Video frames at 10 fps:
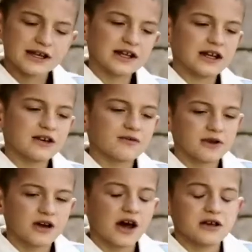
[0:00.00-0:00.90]
He did it
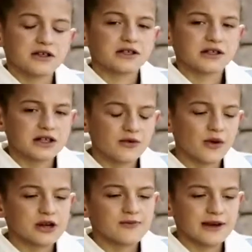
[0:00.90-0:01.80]
because he
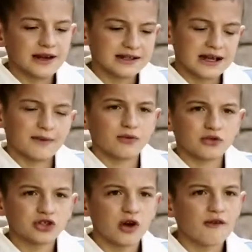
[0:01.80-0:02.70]
wanted to be an example
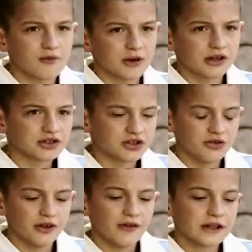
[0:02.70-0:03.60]
so everybody else
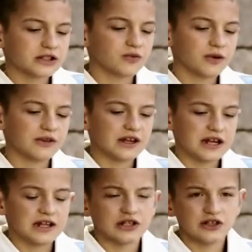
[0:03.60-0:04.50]
knew that that's what they needed